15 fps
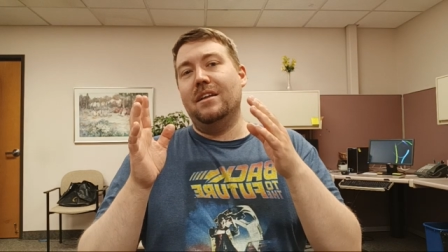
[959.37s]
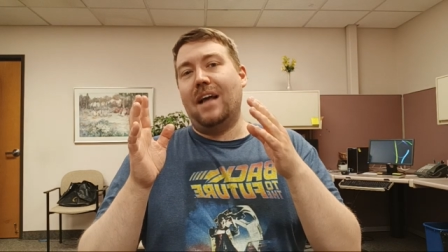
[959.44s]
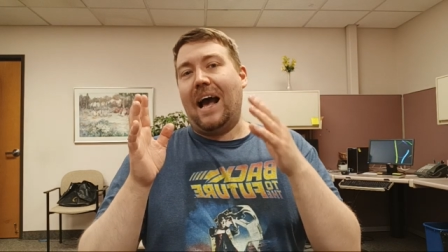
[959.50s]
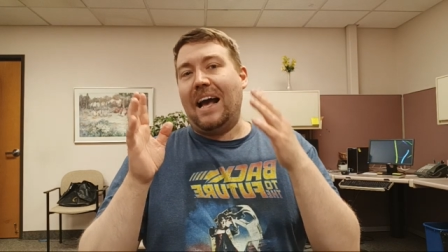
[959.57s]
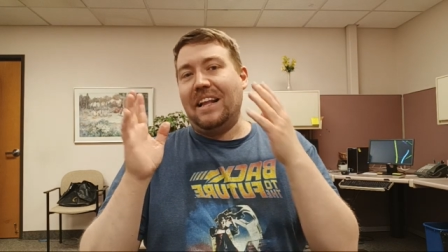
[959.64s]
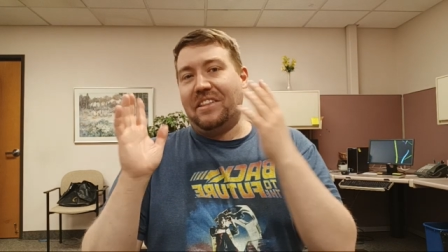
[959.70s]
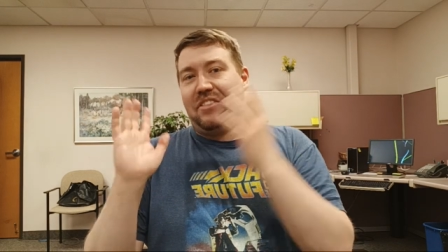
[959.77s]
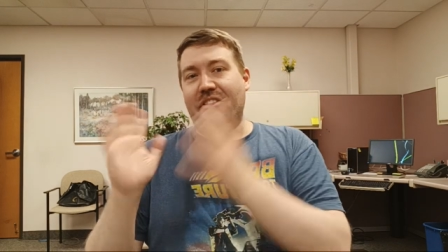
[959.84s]
I
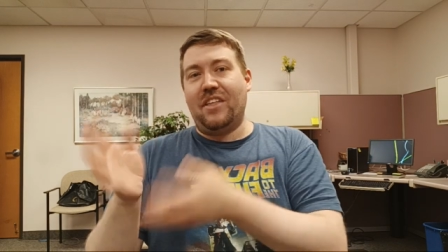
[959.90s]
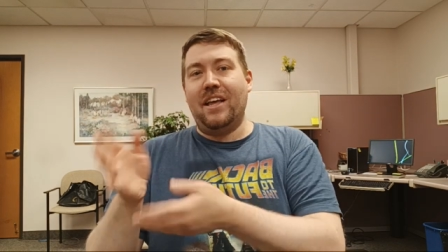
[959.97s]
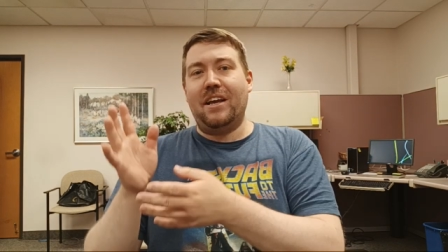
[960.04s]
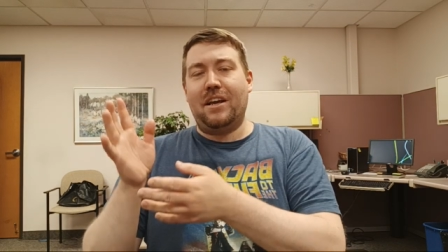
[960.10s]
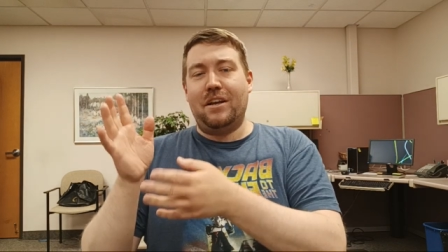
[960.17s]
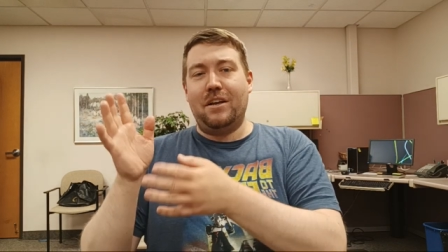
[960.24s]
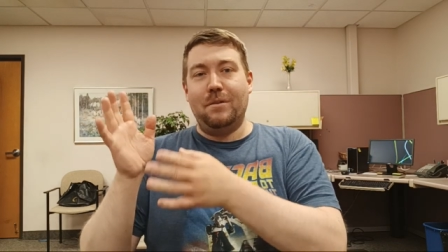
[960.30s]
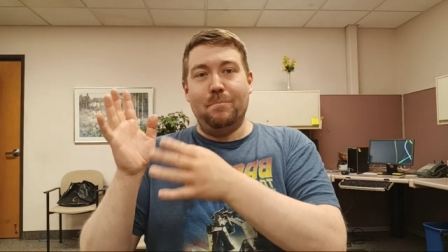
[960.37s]

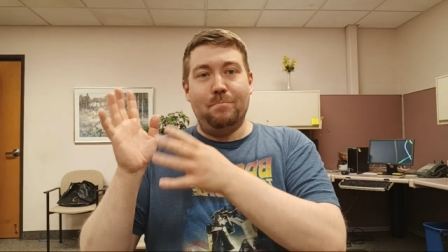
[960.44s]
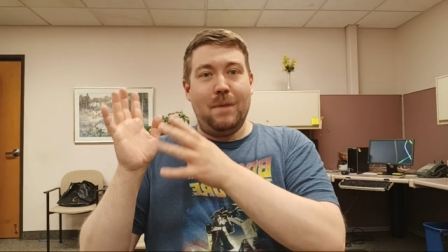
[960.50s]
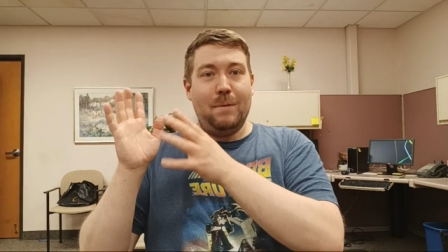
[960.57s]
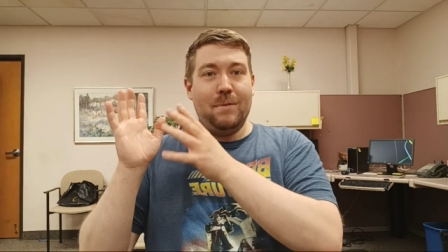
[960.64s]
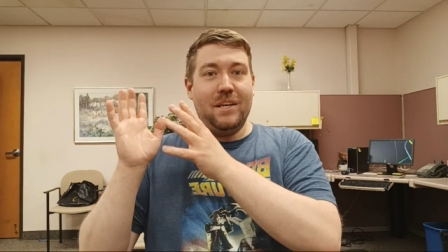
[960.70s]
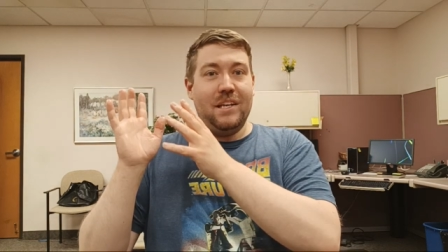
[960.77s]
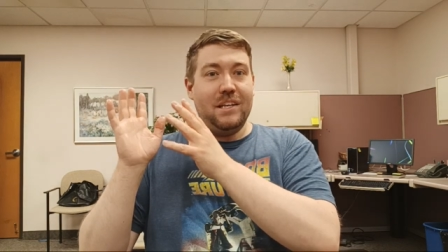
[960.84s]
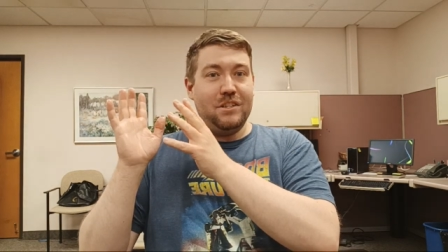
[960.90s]
think
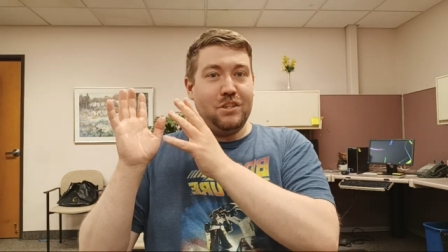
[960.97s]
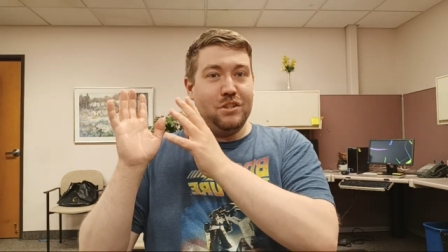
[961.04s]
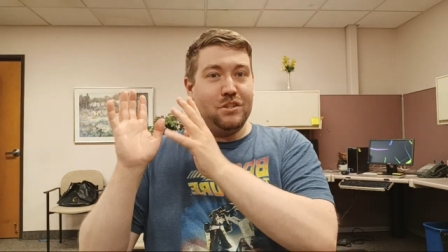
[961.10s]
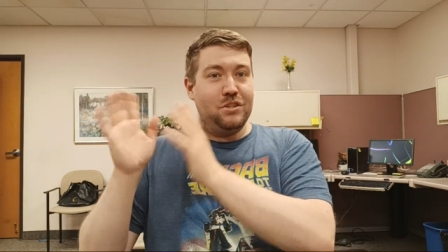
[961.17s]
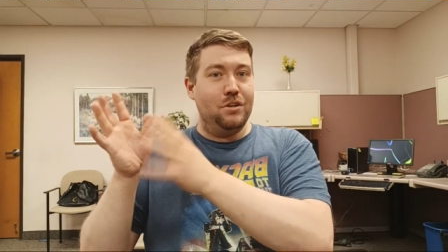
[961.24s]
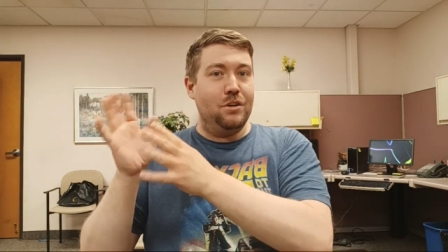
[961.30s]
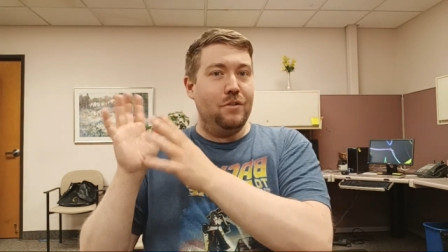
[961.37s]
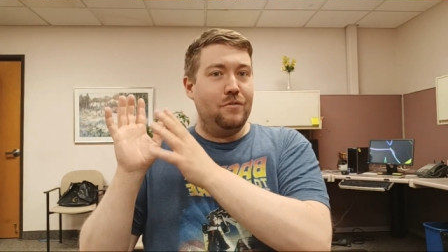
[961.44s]
maybe
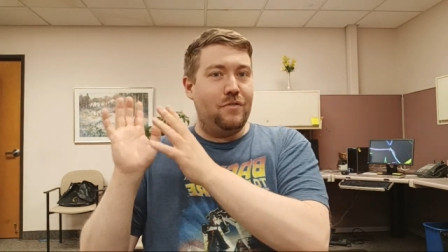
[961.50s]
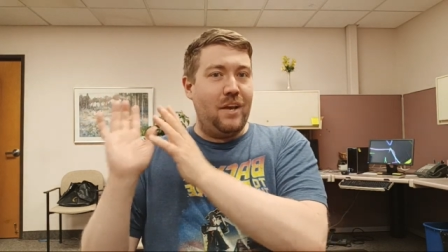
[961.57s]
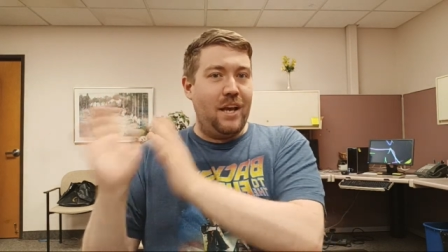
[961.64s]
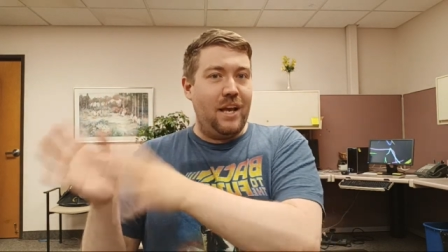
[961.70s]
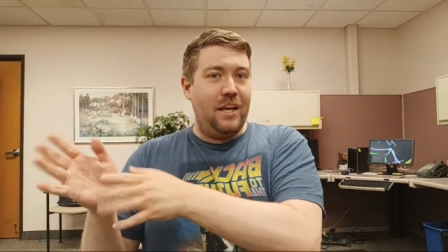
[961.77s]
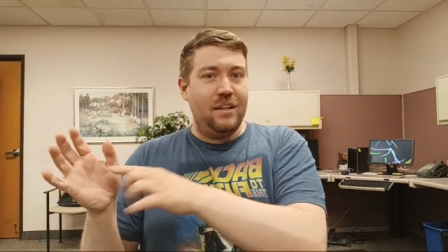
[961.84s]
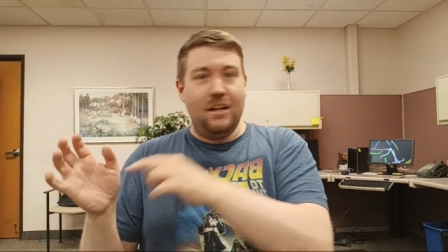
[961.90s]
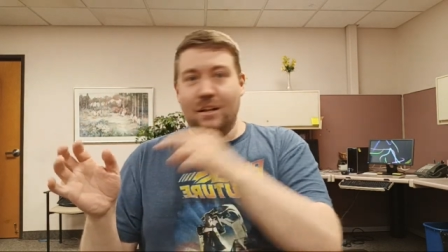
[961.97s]
deserve
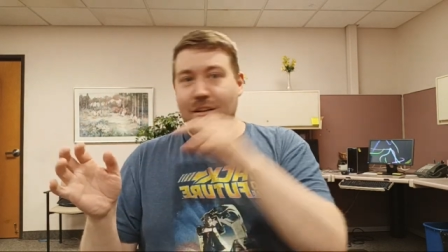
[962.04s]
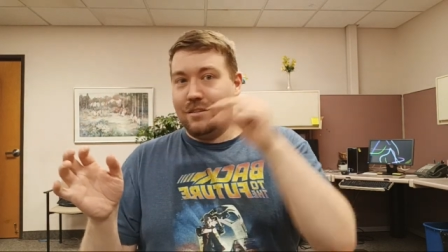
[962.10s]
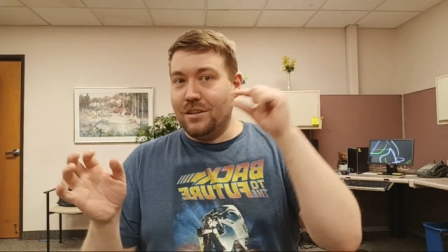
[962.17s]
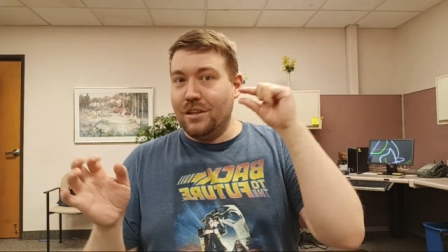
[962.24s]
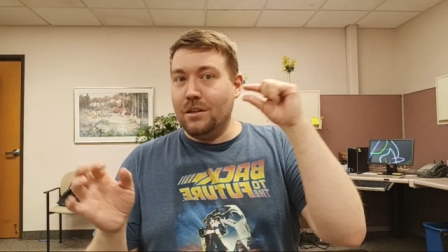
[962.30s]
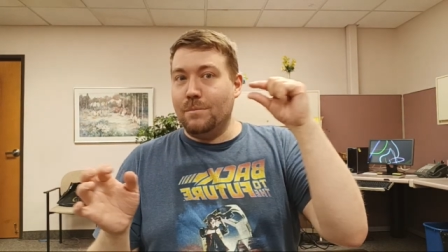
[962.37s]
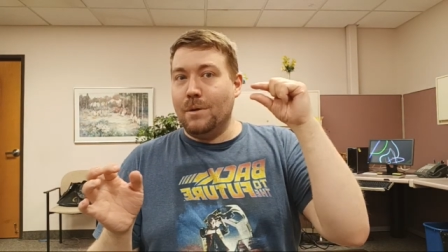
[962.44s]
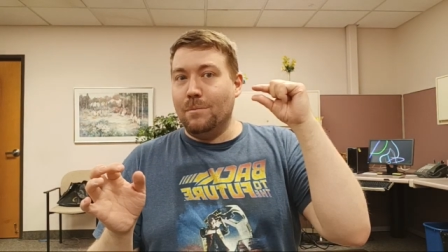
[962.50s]
hate a
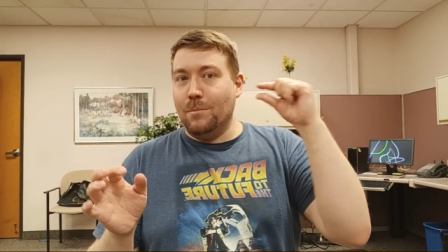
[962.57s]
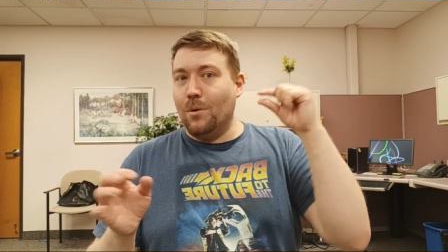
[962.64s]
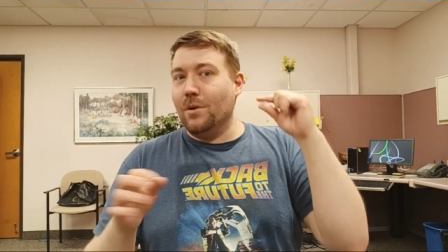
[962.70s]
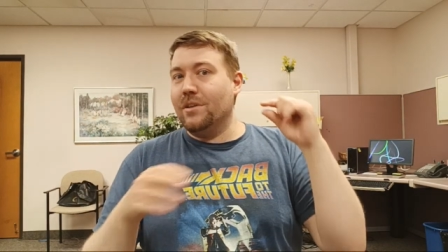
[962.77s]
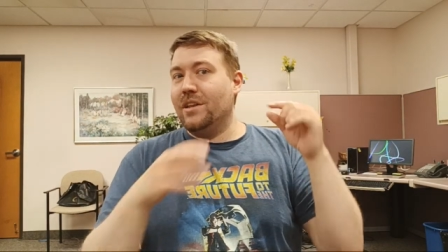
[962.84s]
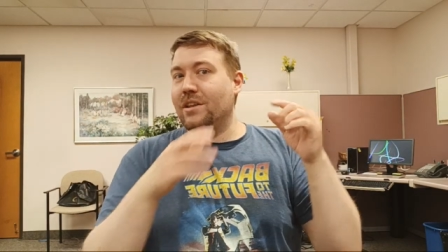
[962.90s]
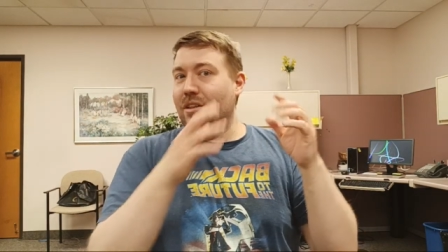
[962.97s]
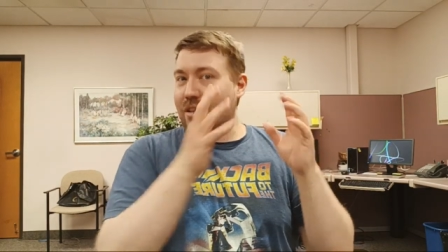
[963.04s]
little bit more
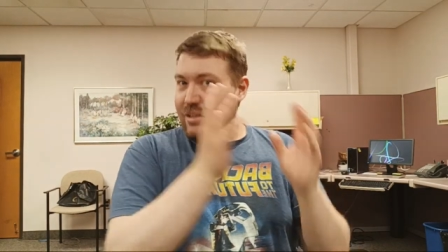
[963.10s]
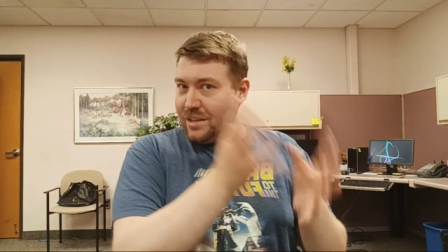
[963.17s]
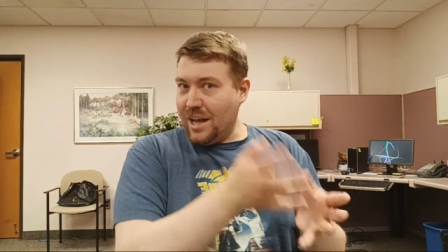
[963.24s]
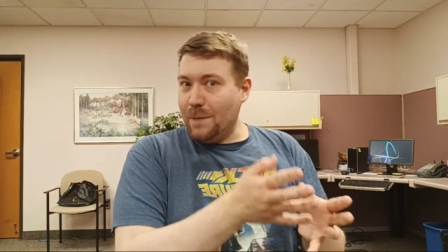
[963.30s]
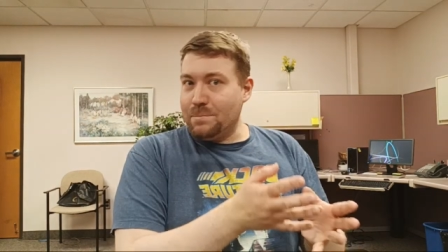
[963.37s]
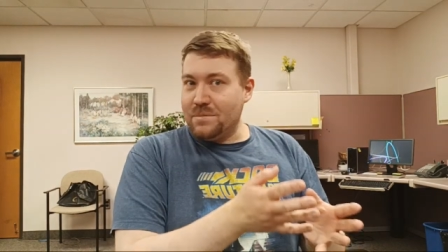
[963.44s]
than the top